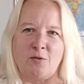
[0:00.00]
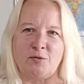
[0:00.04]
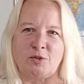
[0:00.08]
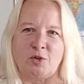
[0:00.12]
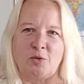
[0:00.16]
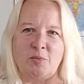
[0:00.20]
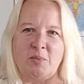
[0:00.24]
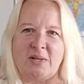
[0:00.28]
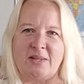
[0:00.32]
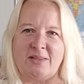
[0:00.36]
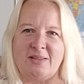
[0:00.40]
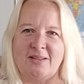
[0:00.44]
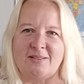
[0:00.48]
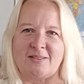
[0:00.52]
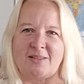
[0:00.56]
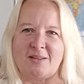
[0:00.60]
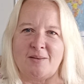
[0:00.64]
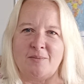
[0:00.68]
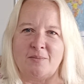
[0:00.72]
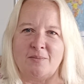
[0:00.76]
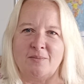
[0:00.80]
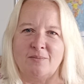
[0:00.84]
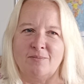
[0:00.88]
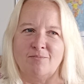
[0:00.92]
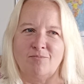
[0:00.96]
of so many things
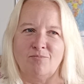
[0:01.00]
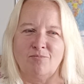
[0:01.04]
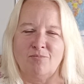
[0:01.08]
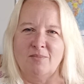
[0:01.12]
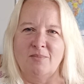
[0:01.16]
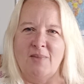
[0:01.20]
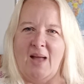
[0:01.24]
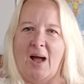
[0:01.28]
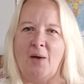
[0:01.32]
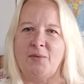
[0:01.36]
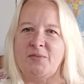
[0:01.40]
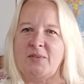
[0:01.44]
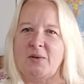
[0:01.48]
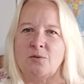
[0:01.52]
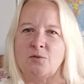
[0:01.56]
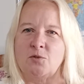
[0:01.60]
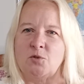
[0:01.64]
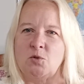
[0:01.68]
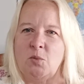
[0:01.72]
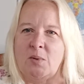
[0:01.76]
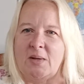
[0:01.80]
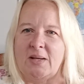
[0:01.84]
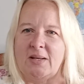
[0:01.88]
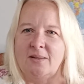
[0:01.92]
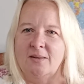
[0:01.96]
I'm out there
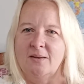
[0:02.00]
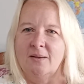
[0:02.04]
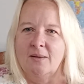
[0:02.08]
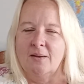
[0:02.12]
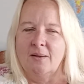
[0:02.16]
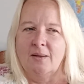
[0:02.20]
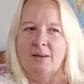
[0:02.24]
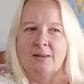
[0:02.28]
doing.